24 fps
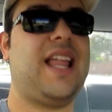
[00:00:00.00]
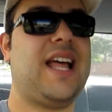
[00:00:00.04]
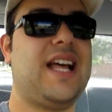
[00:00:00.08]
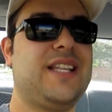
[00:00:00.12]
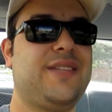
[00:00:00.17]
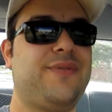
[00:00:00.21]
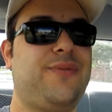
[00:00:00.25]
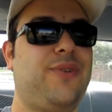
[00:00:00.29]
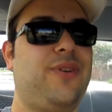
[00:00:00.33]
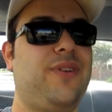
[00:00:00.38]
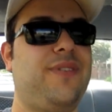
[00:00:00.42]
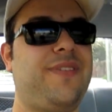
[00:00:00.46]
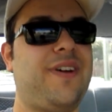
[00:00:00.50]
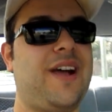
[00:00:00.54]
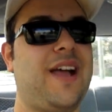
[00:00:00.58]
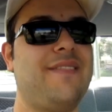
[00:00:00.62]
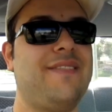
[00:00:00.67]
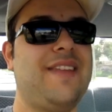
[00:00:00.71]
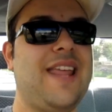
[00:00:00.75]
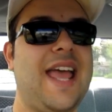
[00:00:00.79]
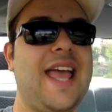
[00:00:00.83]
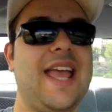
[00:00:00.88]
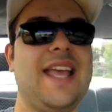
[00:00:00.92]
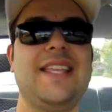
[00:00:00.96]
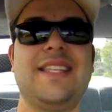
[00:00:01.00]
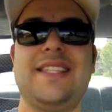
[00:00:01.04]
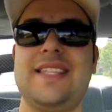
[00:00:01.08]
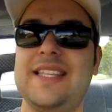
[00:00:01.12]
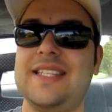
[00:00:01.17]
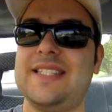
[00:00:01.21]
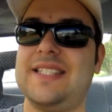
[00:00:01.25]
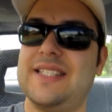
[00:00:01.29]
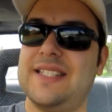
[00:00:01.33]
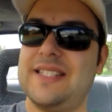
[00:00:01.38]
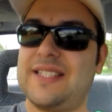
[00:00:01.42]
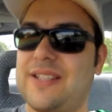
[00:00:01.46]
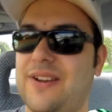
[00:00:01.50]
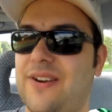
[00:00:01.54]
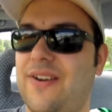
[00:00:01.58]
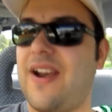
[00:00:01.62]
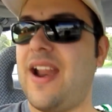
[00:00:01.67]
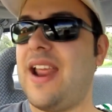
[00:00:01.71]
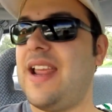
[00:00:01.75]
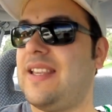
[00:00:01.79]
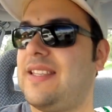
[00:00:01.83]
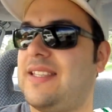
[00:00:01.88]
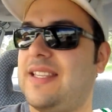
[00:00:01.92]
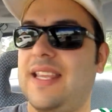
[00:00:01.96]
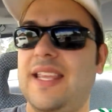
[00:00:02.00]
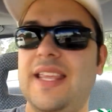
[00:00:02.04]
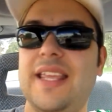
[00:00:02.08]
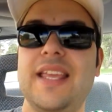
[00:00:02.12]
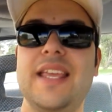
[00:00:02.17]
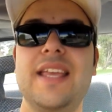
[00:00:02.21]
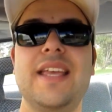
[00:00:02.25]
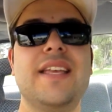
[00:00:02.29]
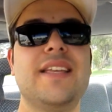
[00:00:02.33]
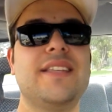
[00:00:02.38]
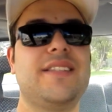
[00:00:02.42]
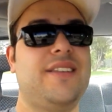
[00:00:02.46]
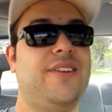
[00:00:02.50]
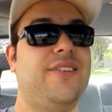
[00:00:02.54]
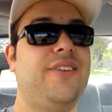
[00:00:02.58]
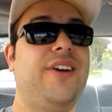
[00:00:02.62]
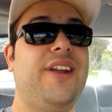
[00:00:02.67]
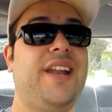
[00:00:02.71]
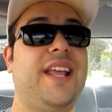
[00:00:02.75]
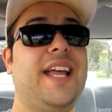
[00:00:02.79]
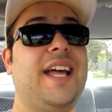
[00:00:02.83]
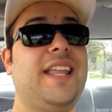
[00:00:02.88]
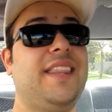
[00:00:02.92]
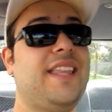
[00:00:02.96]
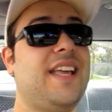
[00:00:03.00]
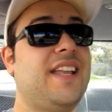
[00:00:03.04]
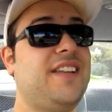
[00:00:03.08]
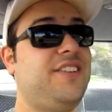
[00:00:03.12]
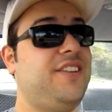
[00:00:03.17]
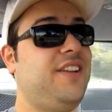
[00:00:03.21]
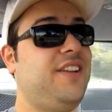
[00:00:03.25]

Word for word: last four or five days. It's just crazy. So I've got to cut that